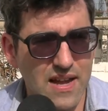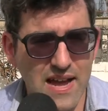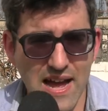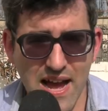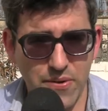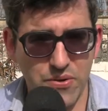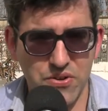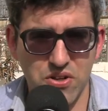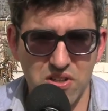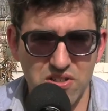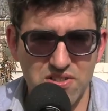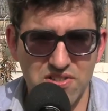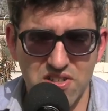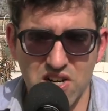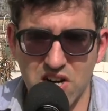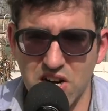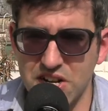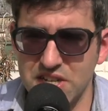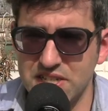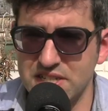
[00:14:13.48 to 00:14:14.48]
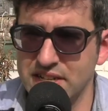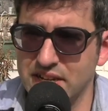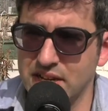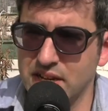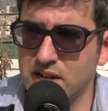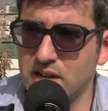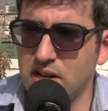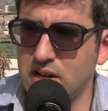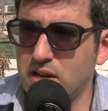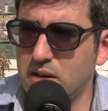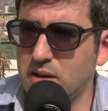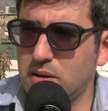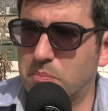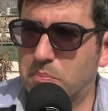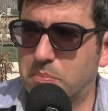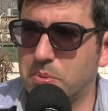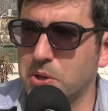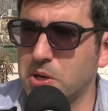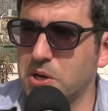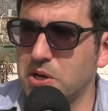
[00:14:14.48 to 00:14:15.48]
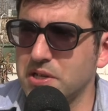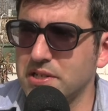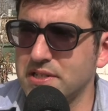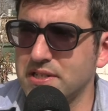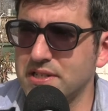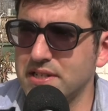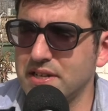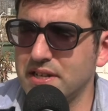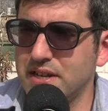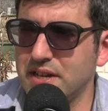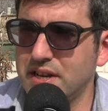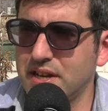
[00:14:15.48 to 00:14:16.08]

how it all started. But